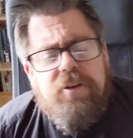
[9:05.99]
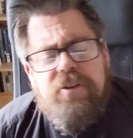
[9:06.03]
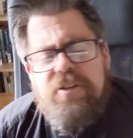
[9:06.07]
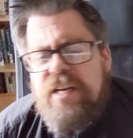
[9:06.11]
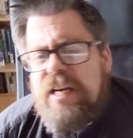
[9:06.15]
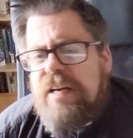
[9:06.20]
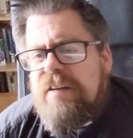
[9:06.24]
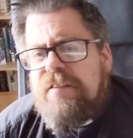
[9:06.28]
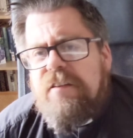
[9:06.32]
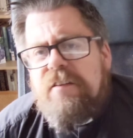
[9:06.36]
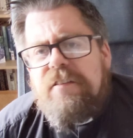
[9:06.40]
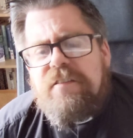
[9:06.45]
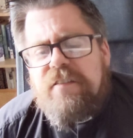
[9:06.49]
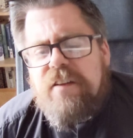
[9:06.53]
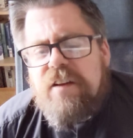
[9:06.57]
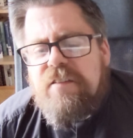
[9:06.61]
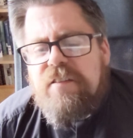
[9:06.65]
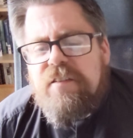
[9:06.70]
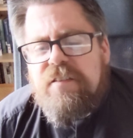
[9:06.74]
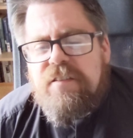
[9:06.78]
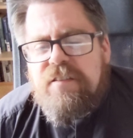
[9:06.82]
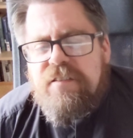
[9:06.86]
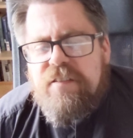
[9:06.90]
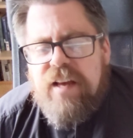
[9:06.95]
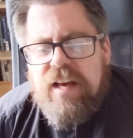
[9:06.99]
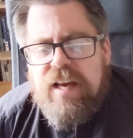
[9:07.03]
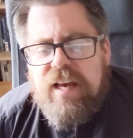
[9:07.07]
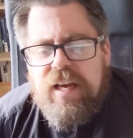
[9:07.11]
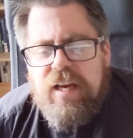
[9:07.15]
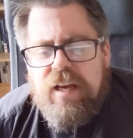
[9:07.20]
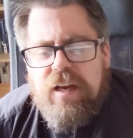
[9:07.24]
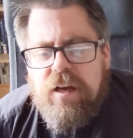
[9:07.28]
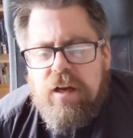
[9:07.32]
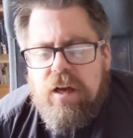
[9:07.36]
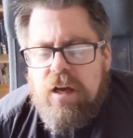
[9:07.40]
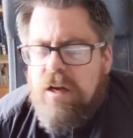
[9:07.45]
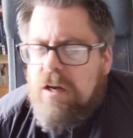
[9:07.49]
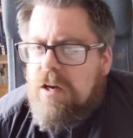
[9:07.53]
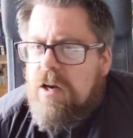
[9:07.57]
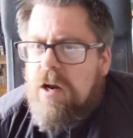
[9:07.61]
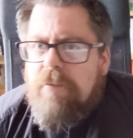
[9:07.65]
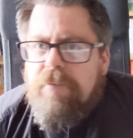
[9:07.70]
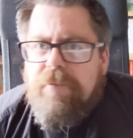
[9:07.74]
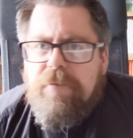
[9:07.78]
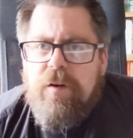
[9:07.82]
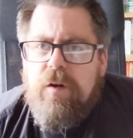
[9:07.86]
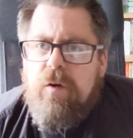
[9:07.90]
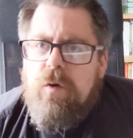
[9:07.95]
Jesus doesn't say,
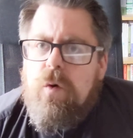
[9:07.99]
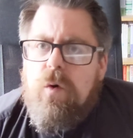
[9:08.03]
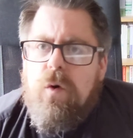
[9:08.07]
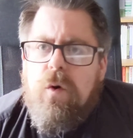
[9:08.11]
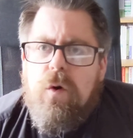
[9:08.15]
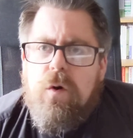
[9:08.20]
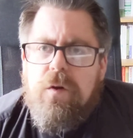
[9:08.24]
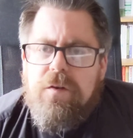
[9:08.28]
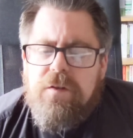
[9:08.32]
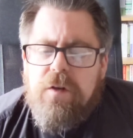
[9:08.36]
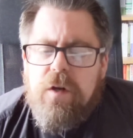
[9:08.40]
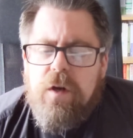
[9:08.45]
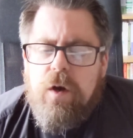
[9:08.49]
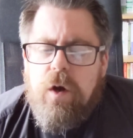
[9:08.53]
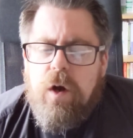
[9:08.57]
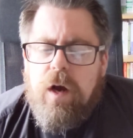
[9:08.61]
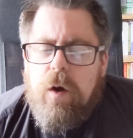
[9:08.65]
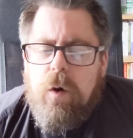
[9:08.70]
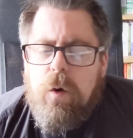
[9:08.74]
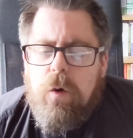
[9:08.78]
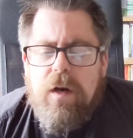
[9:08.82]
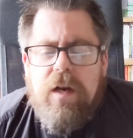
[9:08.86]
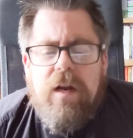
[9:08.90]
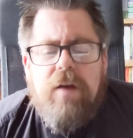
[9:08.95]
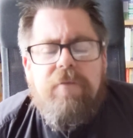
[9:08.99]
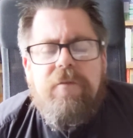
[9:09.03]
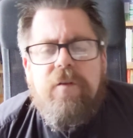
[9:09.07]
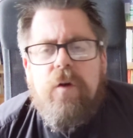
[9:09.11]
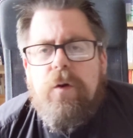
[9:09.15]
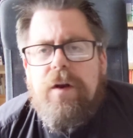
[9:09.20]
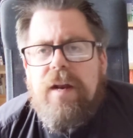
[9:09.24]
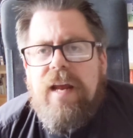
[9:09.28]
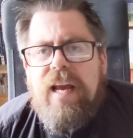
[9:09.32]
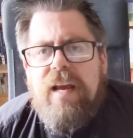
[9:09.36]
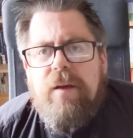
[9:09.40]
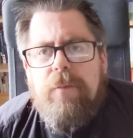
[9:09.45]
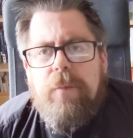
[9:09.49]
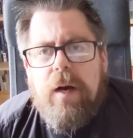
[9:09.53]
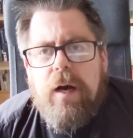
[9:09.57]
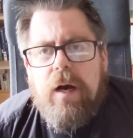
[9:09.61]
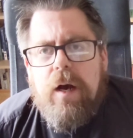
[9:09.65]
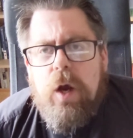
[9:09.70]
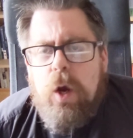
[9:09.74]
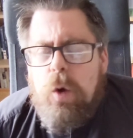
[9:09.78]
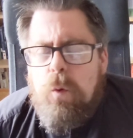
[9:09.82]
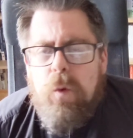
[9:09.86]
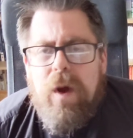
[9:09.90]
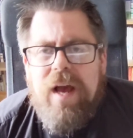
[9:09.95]
love the Lord or love your
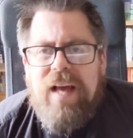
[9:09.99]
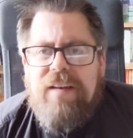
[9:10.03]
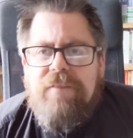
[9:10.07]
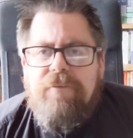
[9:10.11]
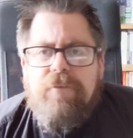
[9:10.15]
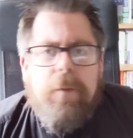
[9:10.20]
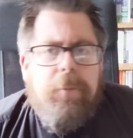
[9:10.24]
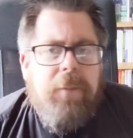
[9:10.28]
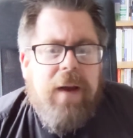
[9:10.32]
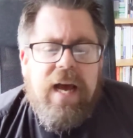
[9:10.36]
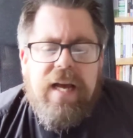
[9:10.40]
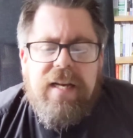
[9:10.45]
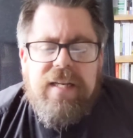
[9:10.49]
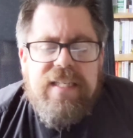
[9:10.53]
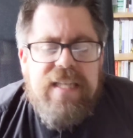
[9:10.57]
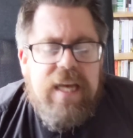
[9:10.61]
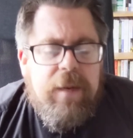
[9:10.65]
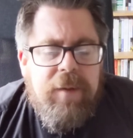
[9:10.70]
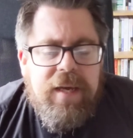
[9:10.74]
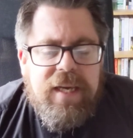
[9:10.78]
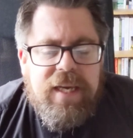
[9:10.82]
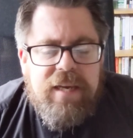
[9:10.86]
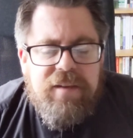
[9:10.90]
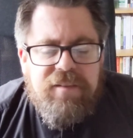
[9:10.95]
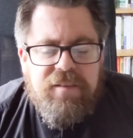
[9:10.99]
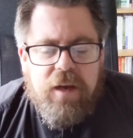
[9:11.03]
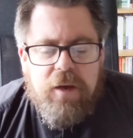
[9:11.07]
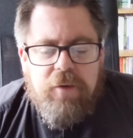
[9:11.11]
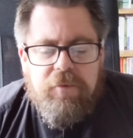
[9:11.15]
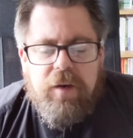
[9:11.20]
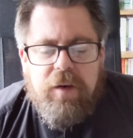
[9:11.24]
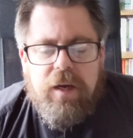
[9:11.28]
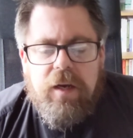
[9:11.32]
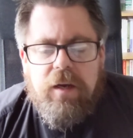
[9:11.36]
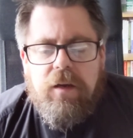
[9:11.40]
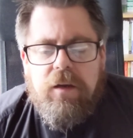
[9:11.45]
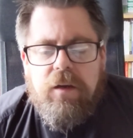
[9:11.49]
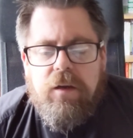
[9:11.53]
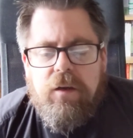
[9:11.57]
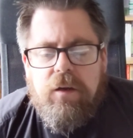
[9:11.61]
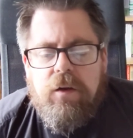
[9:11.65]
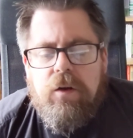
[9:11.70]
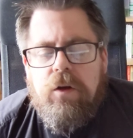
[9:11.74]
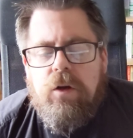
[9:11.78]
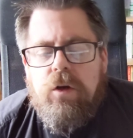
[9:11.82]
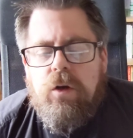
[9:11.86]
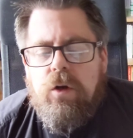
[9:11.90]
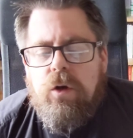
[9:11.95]
neighbour when the pandemic is over
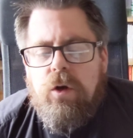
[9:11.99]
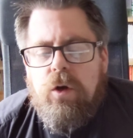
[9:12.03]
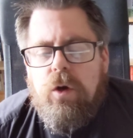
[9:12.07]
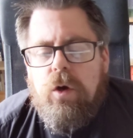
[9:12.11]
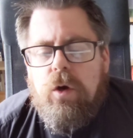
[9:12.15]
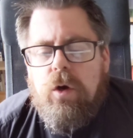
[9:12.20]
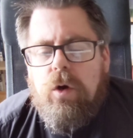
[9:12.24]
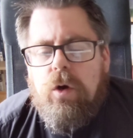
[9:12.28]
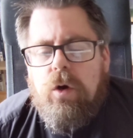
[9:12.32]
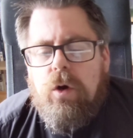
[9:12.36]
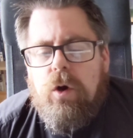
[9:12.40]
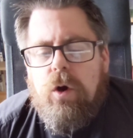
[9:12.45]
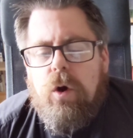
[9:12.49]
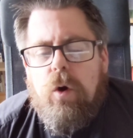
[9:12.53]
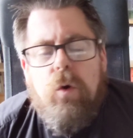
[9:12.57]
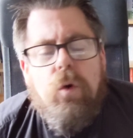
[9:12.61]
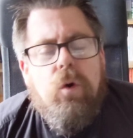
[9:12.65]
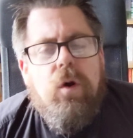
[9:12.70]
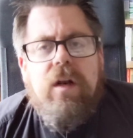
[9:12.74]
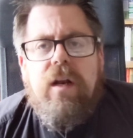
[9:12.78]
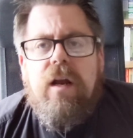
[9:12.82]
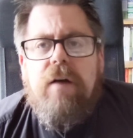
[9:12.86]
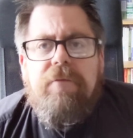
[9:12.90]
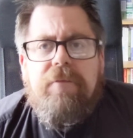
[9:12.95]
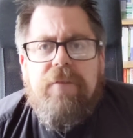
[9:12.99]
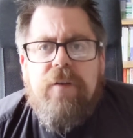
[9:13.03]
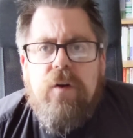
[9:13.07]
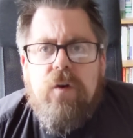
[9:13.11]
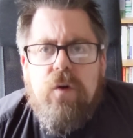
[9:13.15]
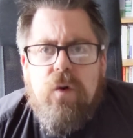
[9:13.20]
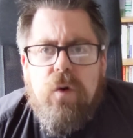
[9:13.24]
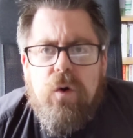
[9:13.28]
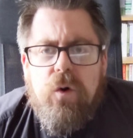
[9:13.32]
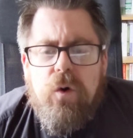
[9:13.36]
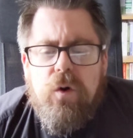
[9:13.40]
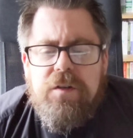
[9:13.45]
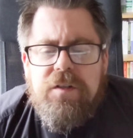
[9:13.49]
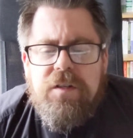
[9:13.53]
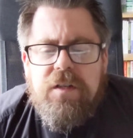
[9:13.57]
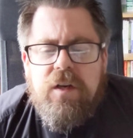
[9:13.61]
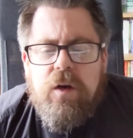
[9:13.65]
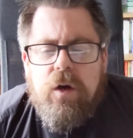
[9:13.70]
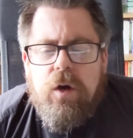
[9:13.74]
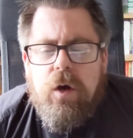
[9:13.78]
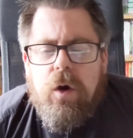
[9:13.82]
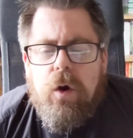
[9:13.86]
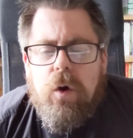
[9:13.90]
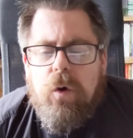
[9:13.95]
or love the Lord
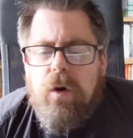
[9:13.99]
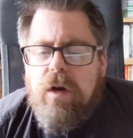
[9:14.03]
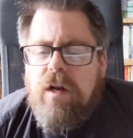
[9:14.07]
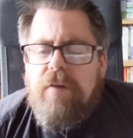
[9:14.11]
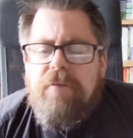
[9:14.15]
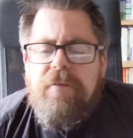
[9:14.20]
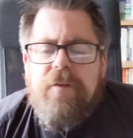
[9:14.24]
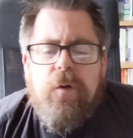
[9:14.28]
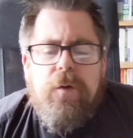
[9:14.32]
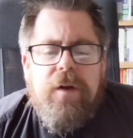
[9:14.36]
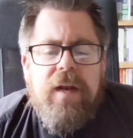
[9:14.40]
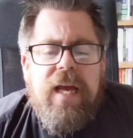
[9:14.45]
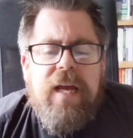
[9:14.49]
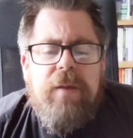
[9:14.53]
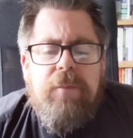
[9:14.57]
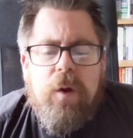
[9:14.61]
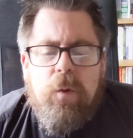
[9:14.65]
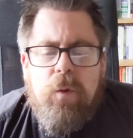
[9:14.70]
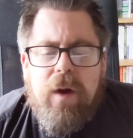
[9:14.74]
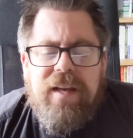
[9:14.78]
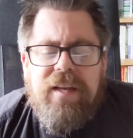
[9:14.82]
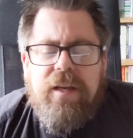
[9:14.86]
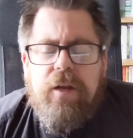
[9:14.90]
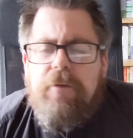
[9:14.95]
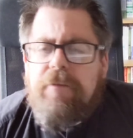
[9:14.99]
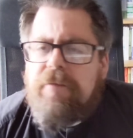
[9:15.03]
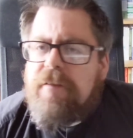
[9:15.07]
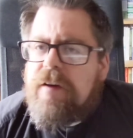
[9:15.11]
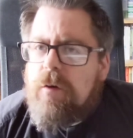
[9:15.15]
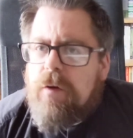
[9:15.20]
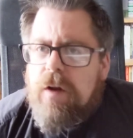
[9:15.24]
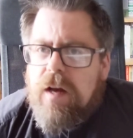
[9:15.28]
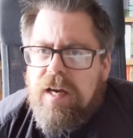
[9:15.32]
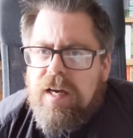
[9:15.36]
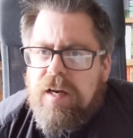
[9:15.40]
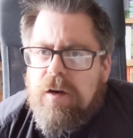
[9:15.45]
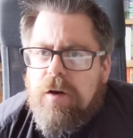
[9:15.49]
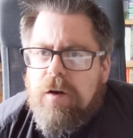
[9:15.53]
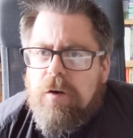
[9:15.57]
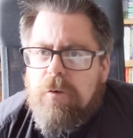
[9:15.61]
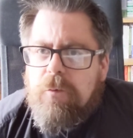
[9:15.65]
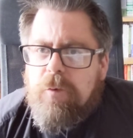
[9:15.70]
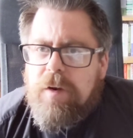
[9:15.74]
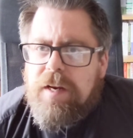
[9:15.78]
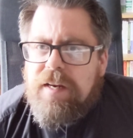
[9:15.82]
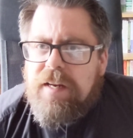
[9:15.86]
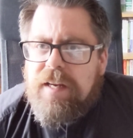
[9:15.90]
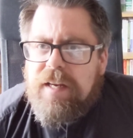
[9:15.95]
or love your neighbour when you feel like
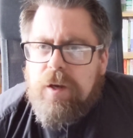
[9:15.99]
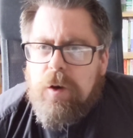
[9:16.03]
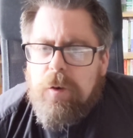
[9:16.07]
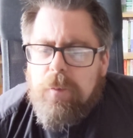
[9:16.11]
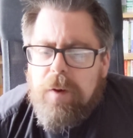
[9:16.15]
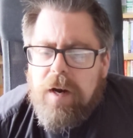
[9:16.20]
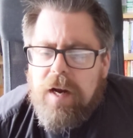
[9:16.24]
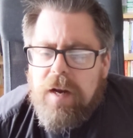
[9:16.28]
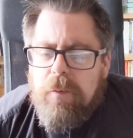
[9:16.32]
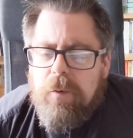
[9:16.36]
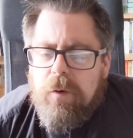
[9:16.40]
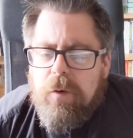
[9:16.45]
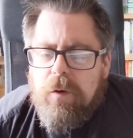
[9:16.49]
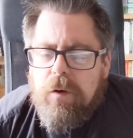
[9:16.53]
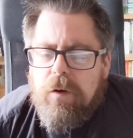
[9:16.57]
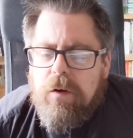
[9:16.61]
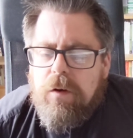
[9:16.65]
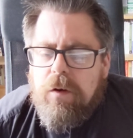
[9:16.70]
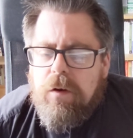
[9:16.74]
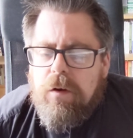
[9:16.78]
reading your Bible.